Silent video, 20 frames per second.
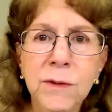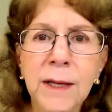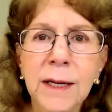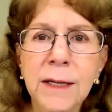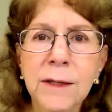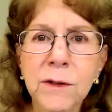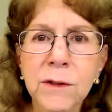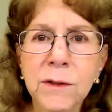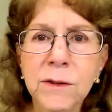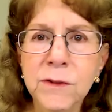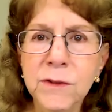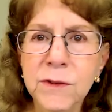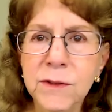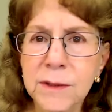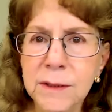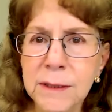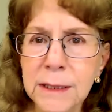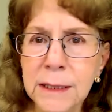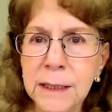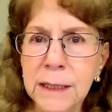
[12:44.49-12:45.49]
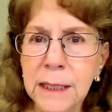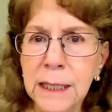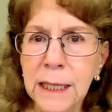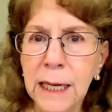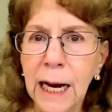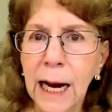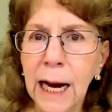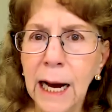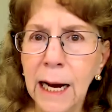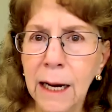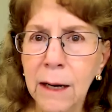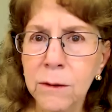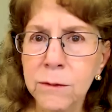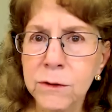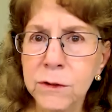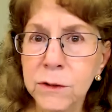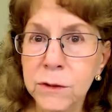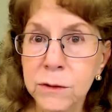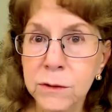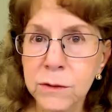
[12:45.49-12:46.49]
that you'll see how
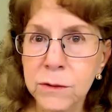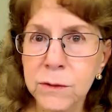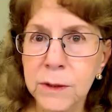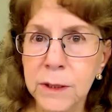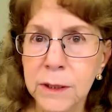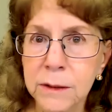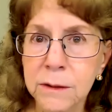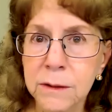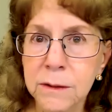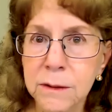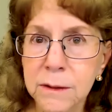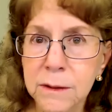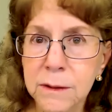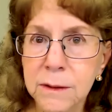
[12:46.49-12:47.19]
to do it.